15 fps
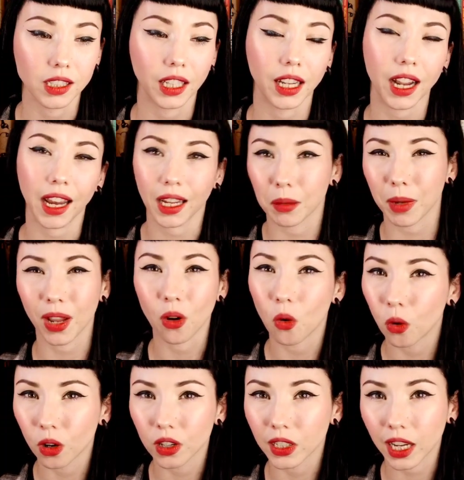like an anime
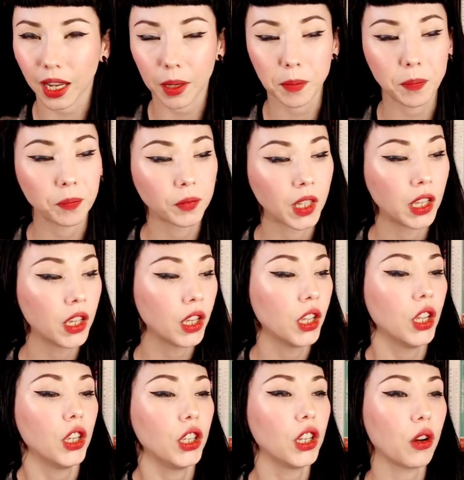horror game.
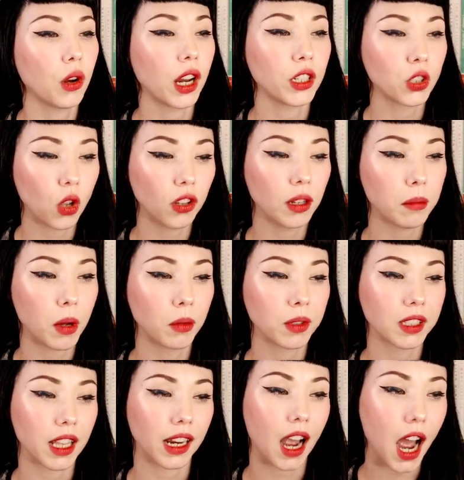You know, and I told him, I
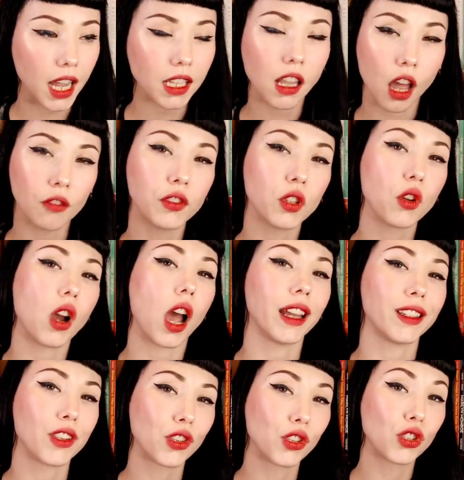was like, I love you
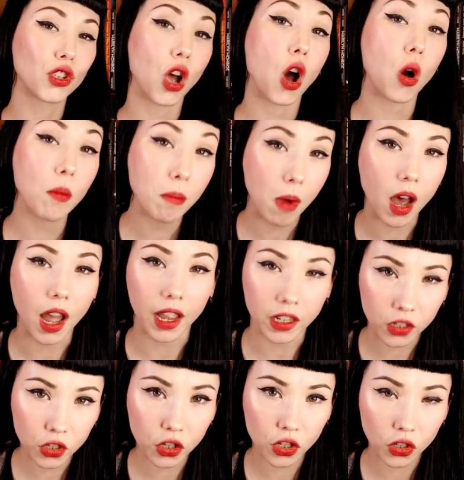guys so
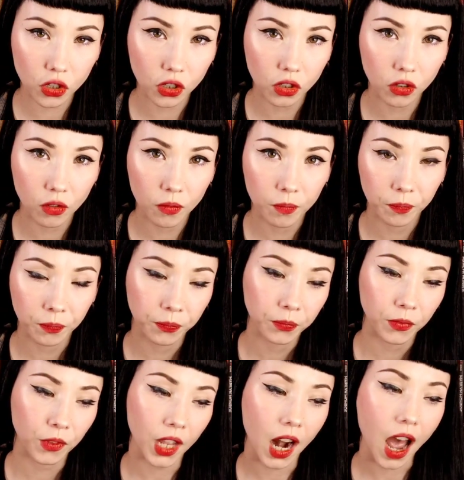much
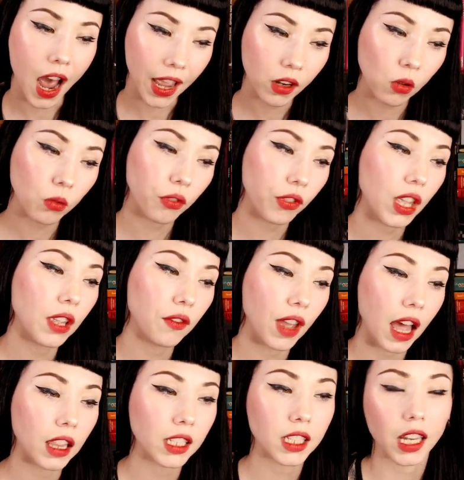that I don't think
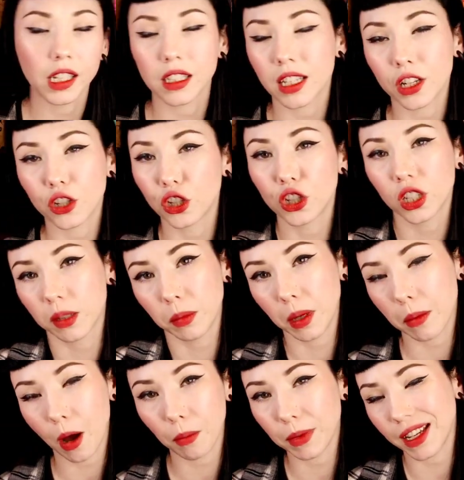Valentine's Day should just
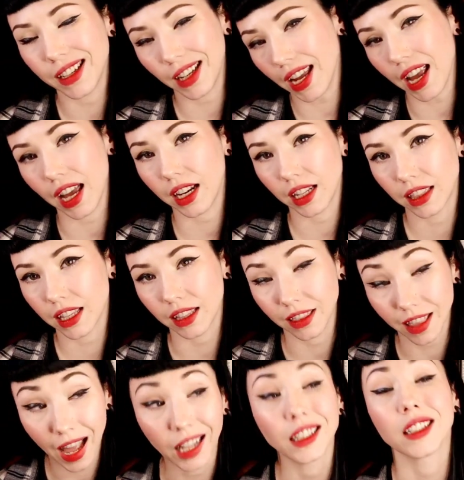be about me and Dad. I
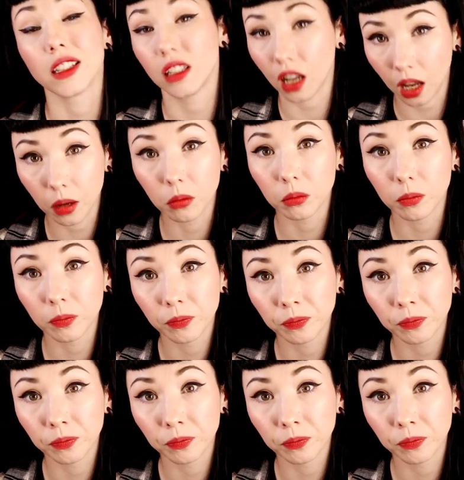think that's dumb.